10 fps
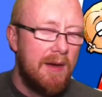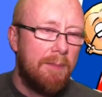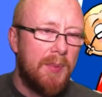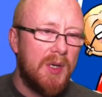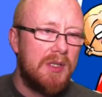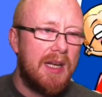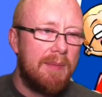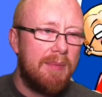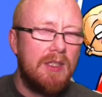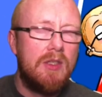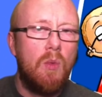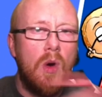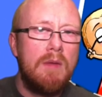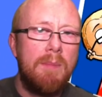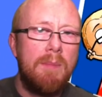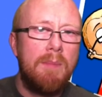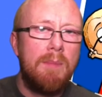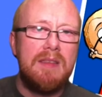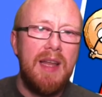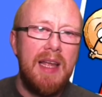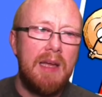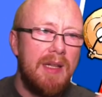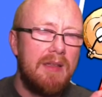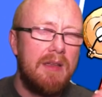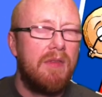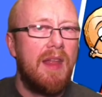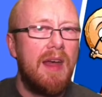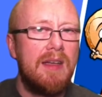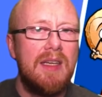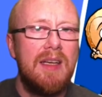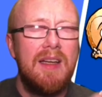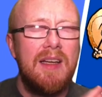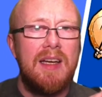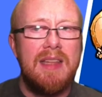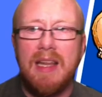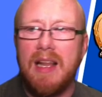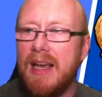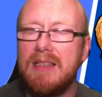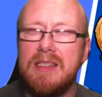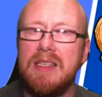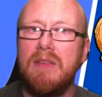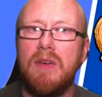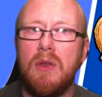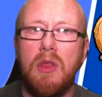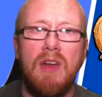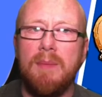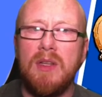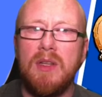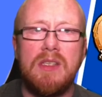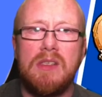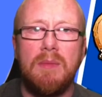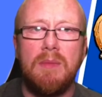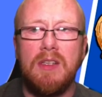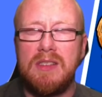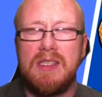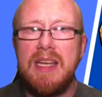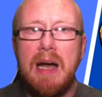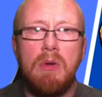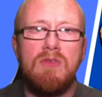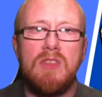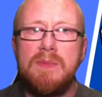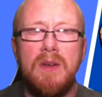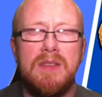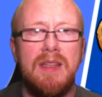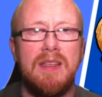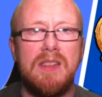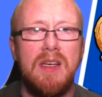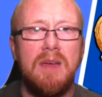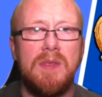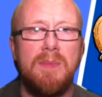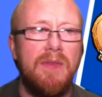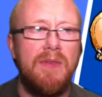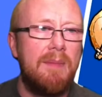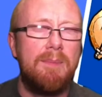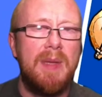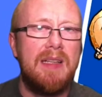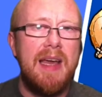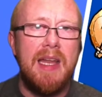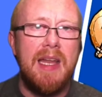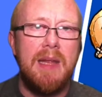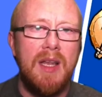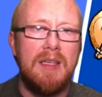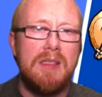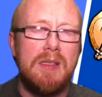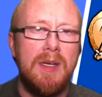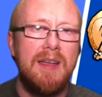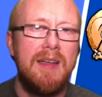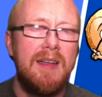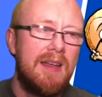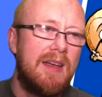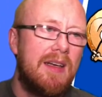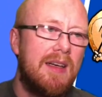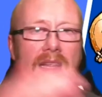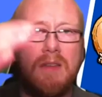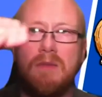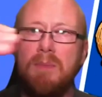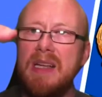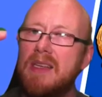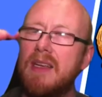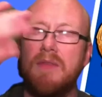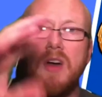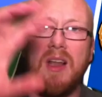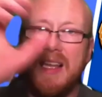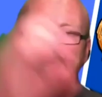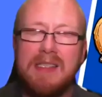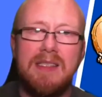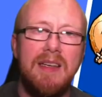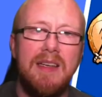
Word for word: But I'll probably do one blast of link building for that, and then I'll let sit for three months or something just to see how it responds in the SERPs before I build any more links to it. And then I'll basically I've got a list